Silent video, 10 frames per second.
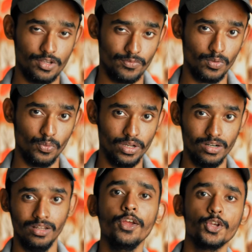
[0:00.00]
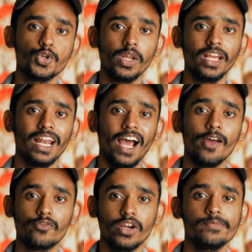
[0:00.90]
if you will, shooting at
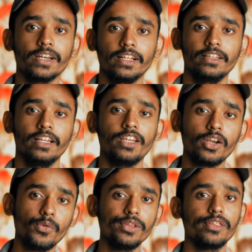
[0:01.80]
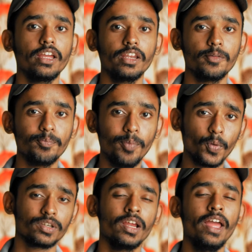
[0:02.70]
higher frame rate and then decreasing it in
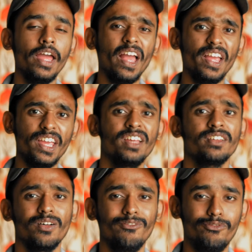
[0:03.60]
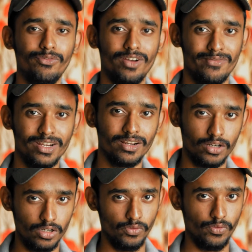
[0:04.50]
post is very
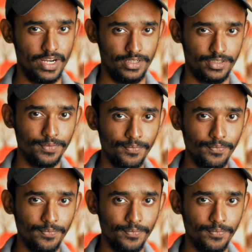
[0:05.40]
great.